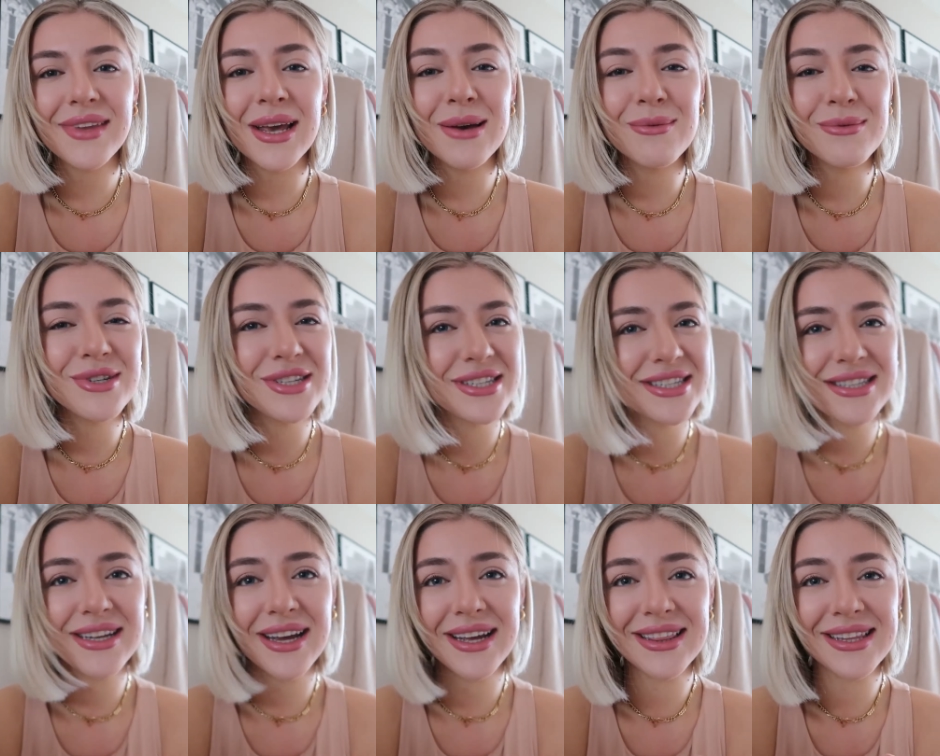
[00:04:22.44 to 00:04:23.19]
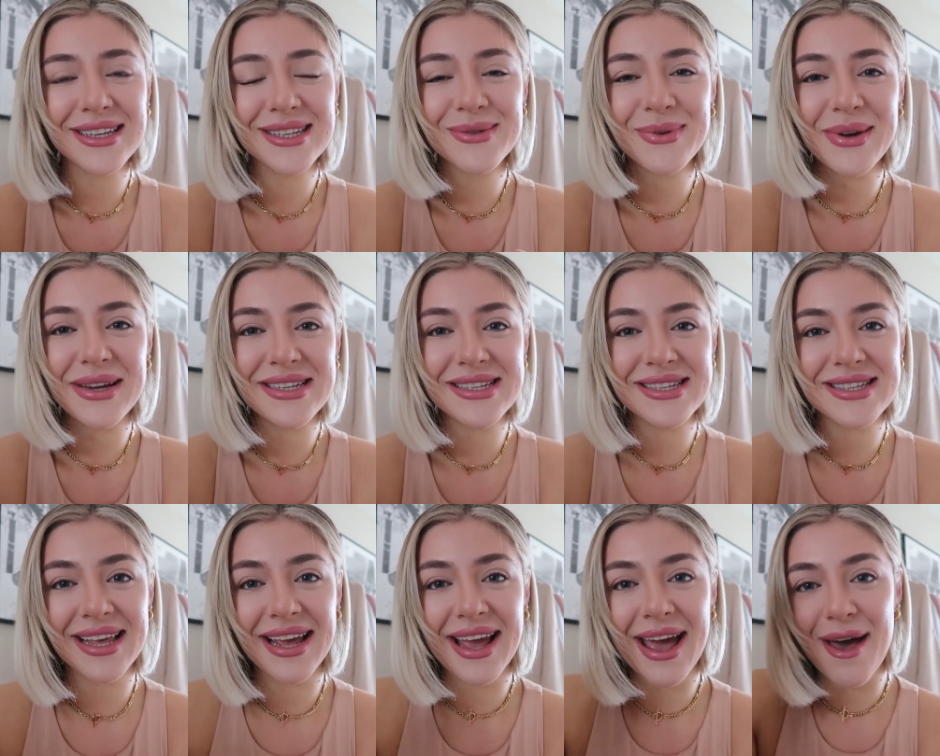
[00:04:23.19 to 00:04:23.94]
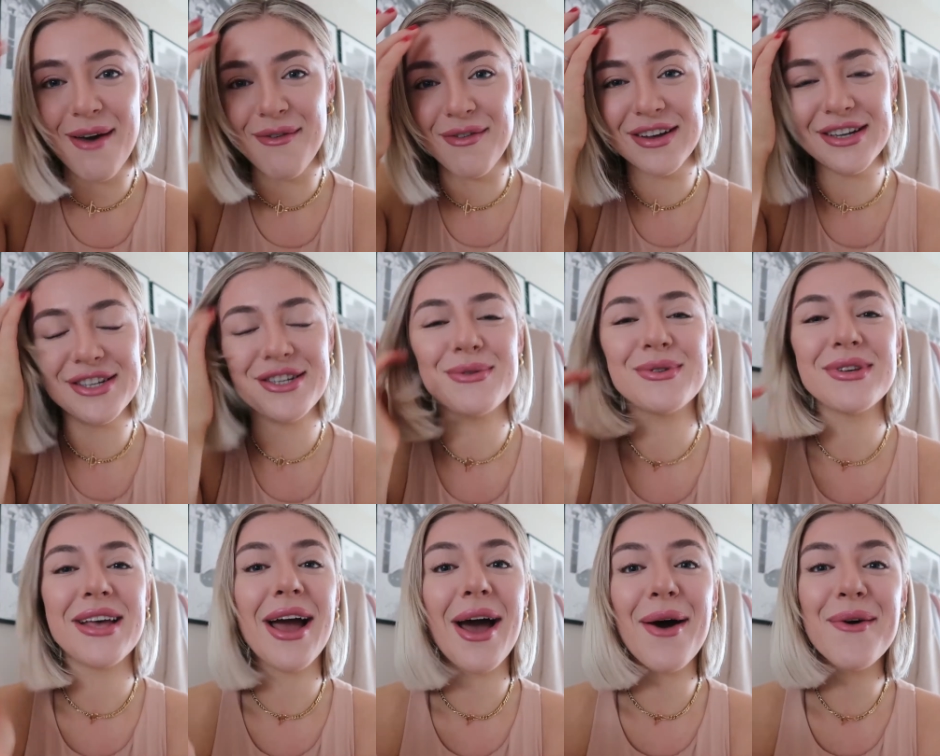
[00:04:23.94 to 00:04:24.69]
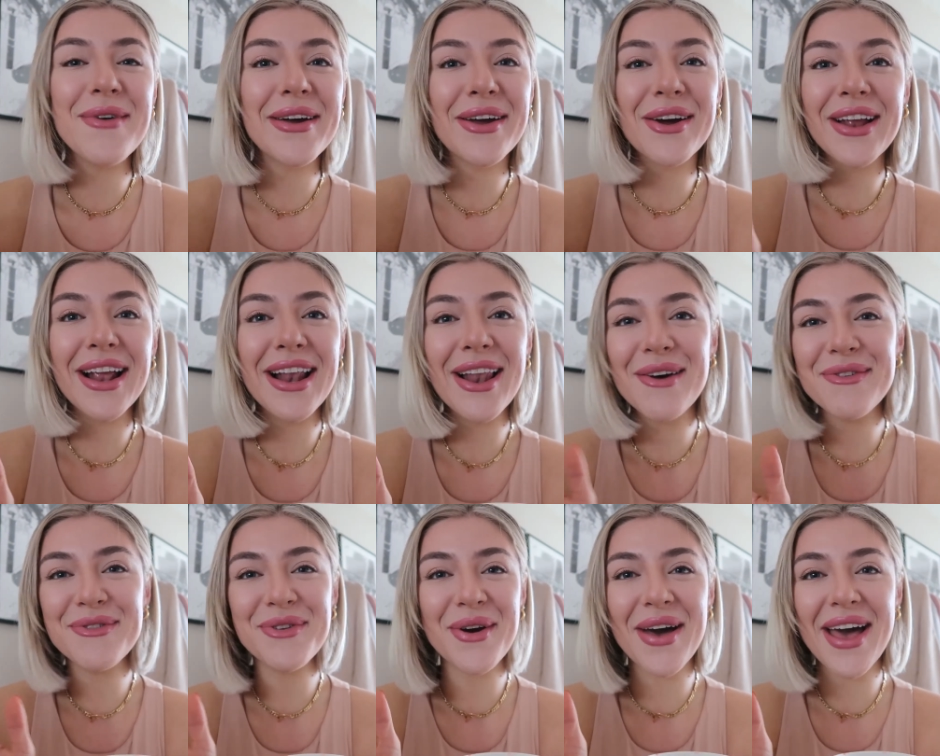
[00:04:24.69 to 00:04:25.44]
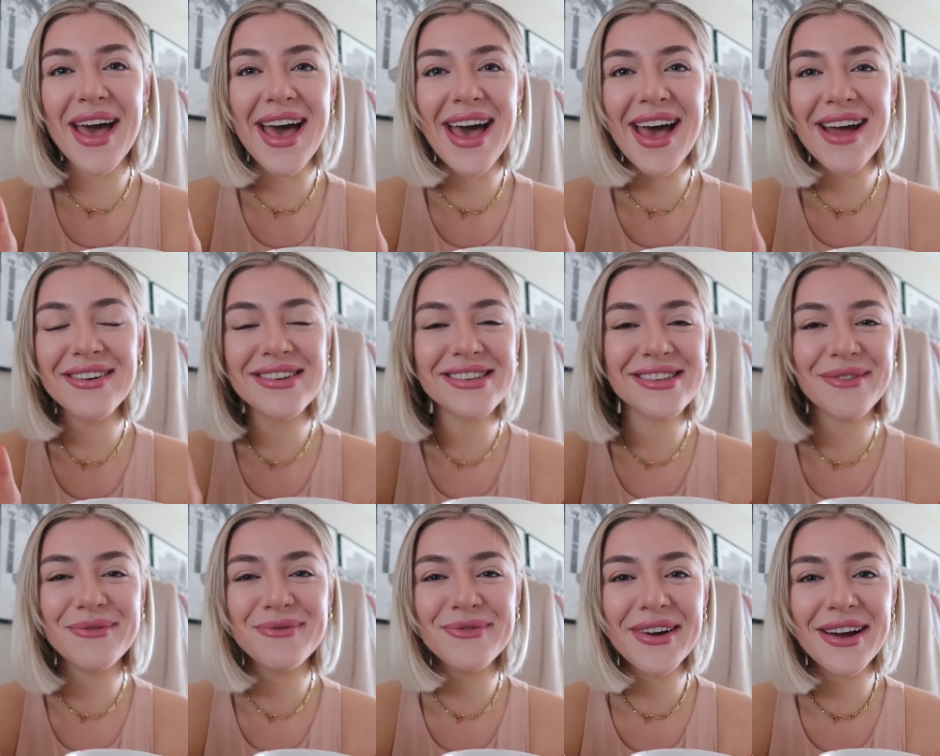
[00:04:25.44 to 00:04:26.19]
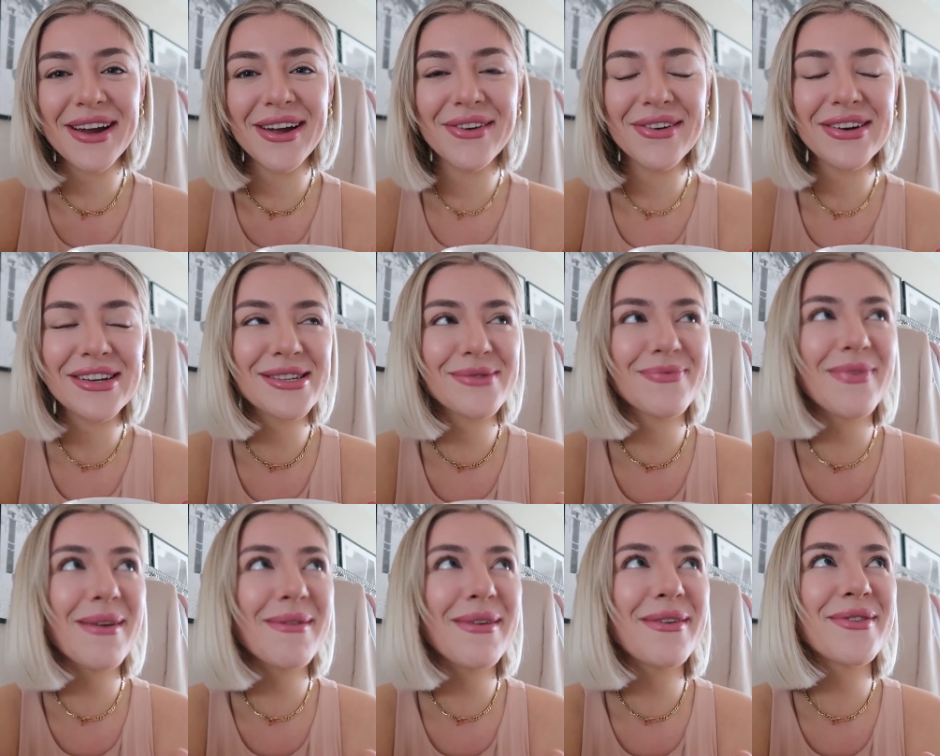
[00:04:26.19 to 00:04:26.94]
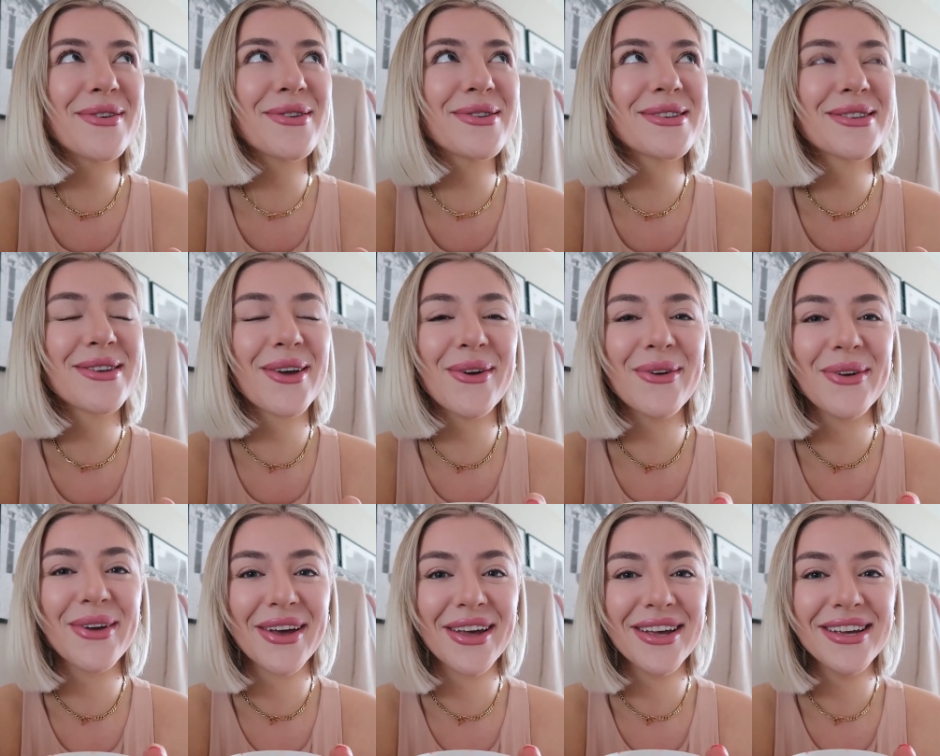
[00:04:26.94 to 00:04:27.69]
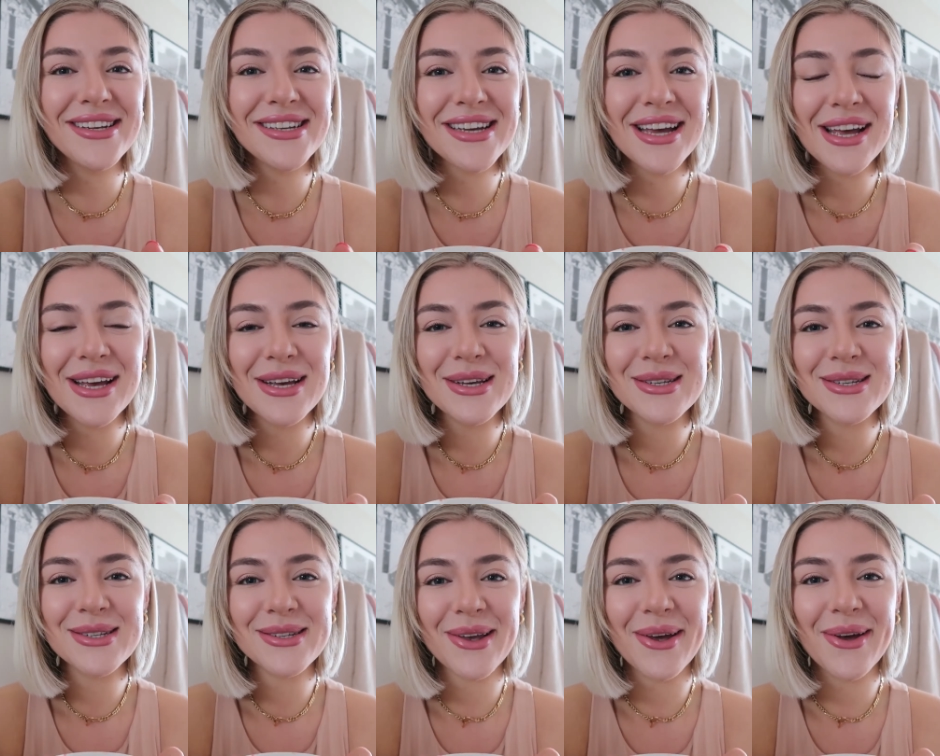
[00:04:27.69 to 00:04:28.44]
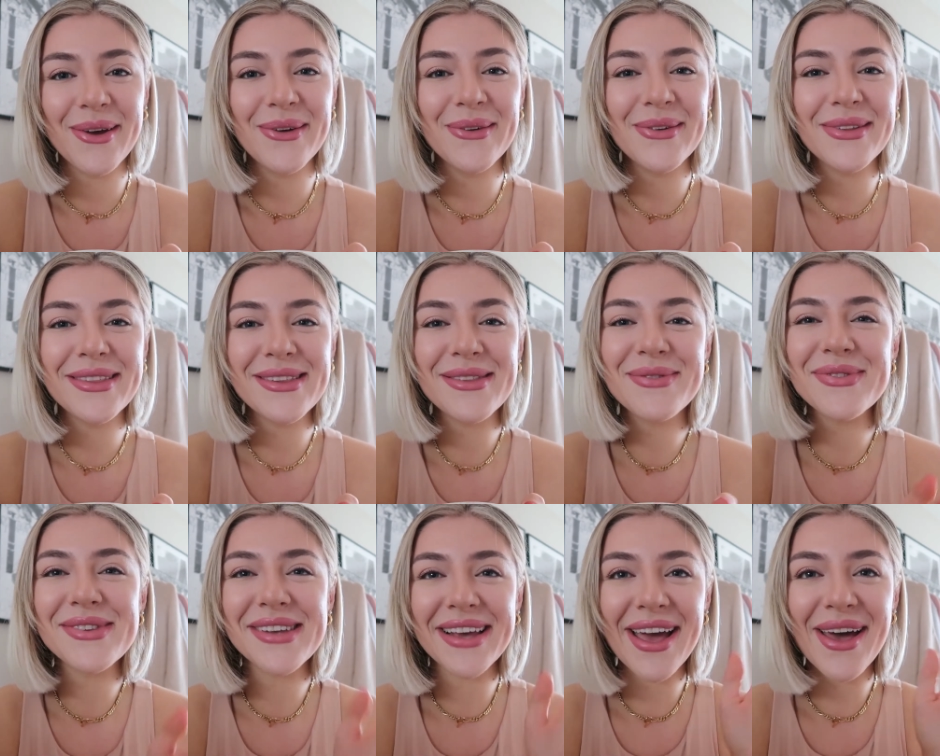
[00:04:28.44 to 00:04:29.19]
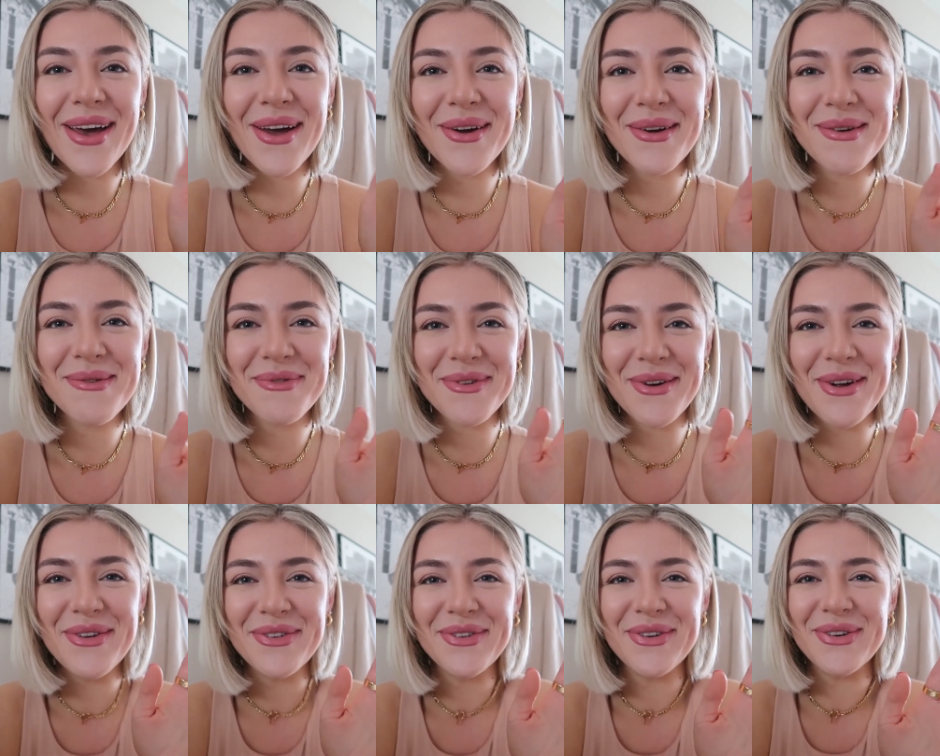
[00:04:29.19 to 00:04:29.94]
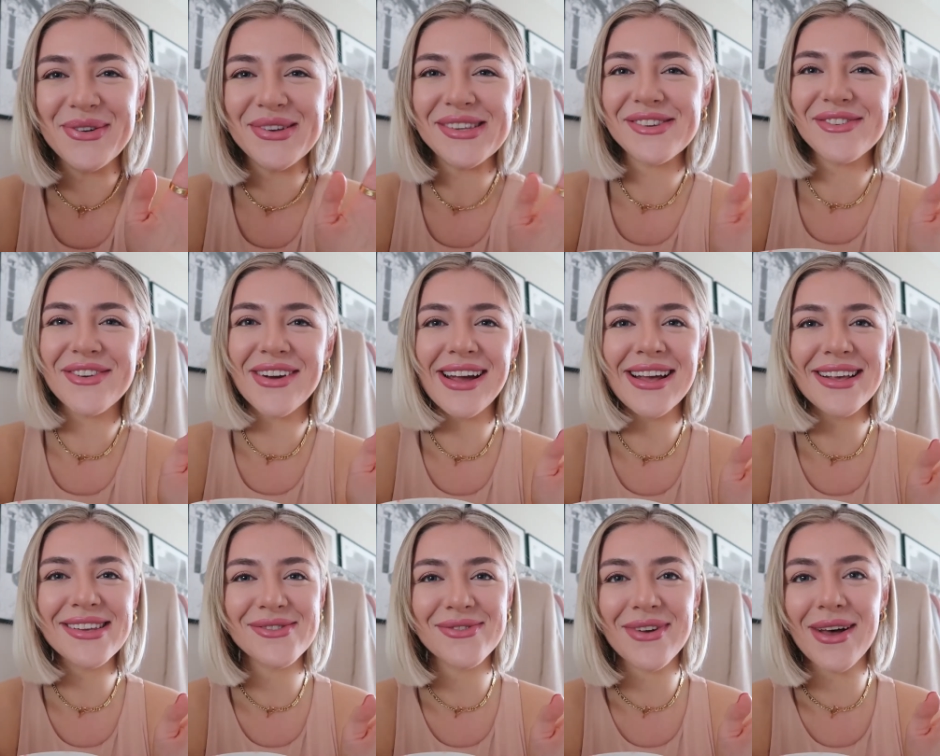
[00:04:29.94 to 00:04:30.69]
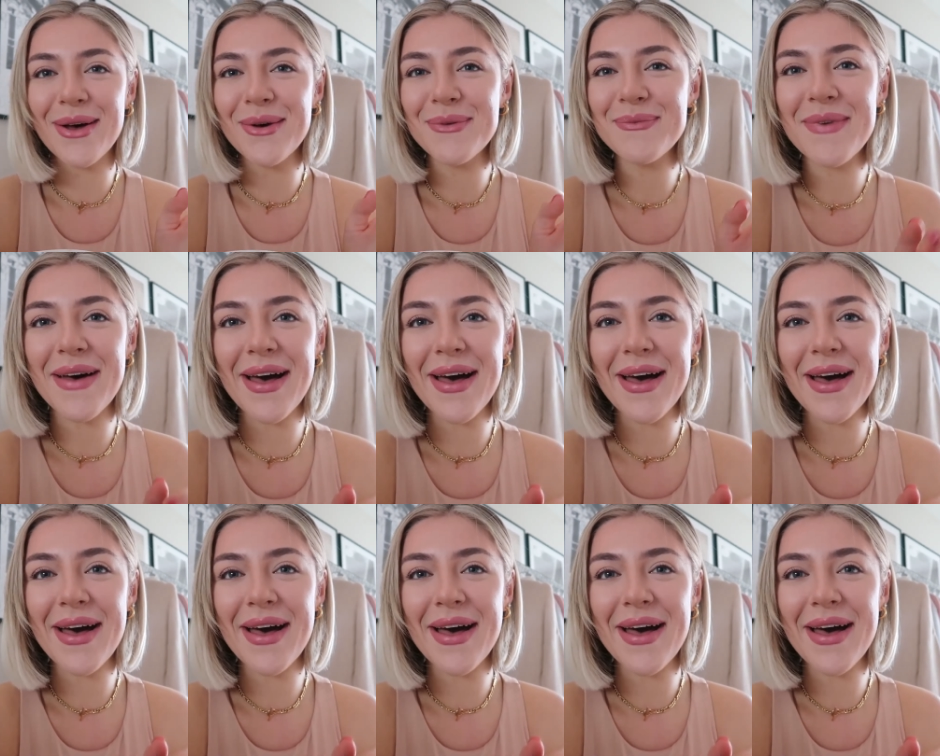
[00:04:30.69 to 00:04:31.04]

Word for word: I was just like the sweetest thing ever, and she was like, oh my god, I love your hair, it's unreal. It just made me feel so good, so to get her approval was great as well.